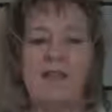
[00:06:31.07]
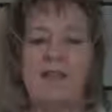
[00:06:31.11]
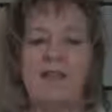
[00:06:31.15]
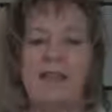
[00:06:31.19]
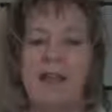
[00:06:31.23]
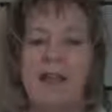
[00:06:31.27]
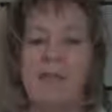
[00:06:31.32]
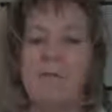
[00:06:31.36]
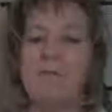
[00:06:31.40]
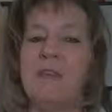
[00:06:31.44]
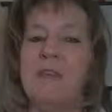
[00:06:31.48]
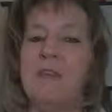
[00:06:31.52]

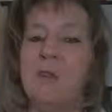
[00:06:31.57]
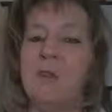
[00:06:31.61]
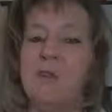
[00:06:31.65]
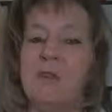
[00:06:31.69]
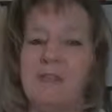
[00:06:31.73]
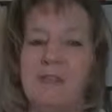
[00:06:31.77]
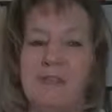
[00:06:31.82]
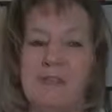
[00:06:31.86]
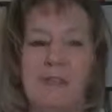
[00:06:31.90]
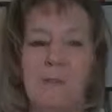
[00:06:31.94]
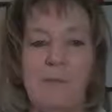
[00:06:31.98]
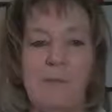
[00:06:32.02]
Same thing
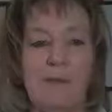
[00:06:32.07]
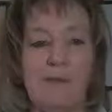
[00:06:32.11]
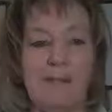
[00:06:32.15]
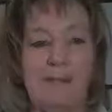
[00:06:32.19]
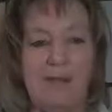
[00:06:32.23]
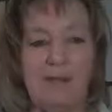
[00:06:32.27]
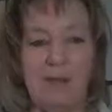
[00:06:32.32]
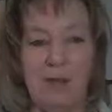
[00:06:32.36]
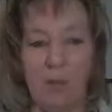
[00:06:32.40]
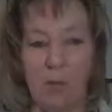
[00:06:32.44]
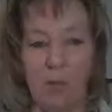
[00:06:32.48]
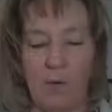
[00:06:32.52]
with
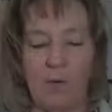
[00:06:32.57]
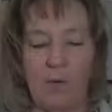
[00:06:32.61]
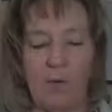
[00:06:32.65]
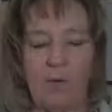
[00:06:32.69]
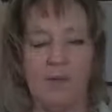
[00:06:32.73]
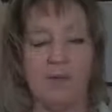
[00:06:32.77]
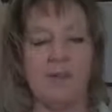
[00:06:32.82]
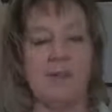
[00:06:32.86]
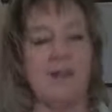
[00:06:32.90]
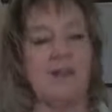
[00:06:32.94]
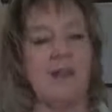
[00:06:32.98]
CBD oils.